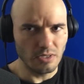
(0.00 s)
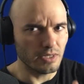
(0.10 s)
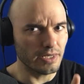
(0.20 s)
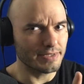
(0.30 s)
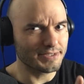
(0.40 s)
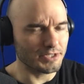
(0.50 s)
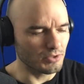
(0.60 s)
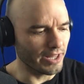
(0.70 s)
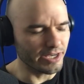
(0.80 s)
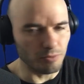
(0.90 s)
that's a
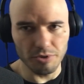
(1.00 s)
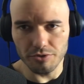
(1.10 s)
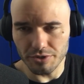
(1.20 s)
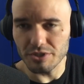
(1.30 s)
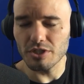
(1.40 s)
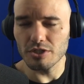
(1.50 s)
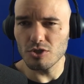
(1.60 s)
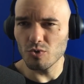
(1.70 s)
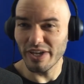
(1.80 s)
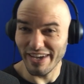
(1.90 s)
liability since
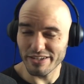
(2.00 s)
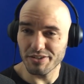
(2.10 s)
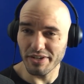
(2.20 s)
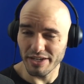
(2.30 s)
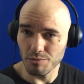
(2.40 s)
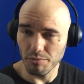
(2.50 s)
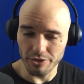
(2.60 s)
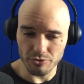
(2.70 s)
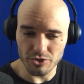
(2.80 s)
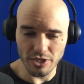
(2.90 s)
you can't tie them by
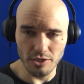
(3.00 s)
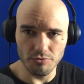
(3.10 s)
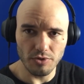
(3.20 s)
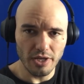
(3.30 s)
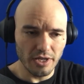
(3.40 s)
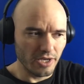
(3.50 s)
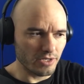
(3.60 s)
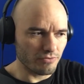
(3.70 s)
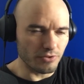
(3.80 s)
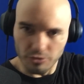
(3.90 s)
yourself, and
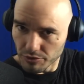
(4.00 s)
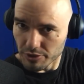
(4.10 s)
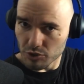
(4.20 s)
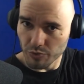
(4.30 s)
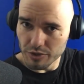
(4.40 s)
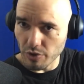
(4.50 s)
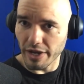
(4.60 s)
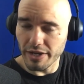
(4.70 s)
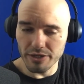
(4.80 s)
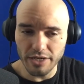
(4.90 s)
if the strings are
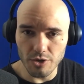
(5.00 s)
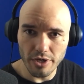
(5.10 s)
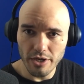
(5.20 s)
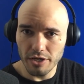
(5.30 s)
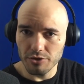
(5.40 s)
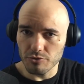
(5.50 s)
hanging out and you're